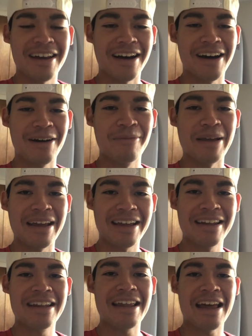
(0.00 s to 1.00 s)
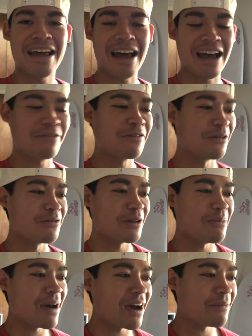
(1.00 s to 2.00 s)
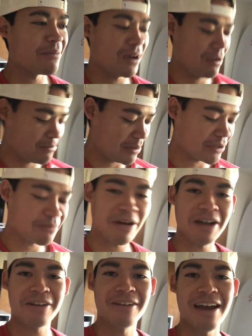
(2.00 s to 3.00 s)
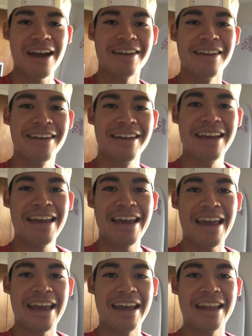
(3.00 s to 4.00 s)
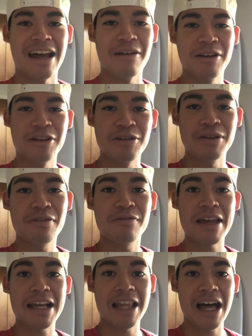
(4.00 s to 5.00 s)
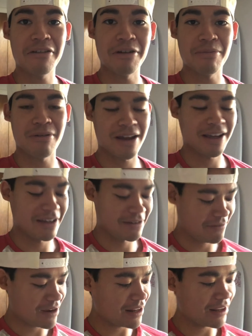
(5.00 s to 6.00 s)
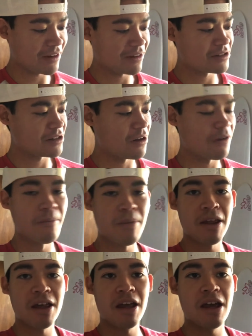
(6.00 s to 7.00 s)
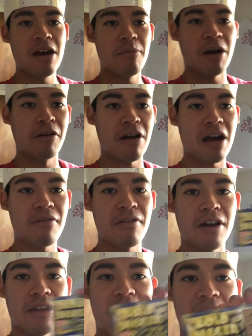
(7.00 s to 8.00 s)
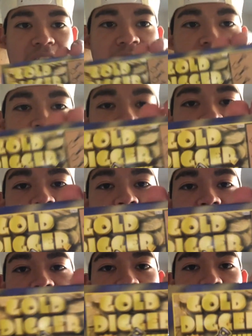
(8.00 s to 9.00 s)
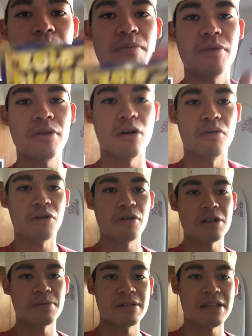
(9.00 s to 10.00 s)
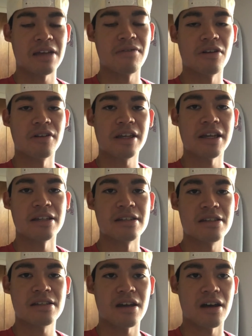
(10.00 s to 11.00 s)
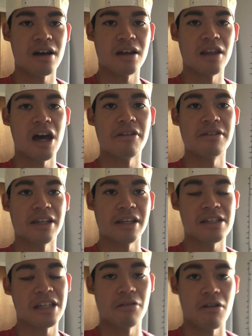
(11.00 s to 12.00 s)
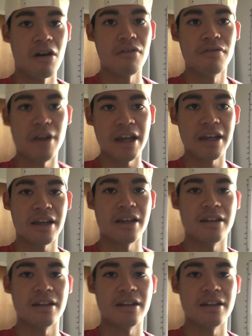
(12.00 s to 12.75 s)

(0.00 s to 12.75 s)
Um, and I feel really bad, but I'm about to prank her again. And I'm going to do the fake lottery prank right here. So my grandfather actually, um, over Christmas, gave all the kids uh, lottery tickets and they were all fake.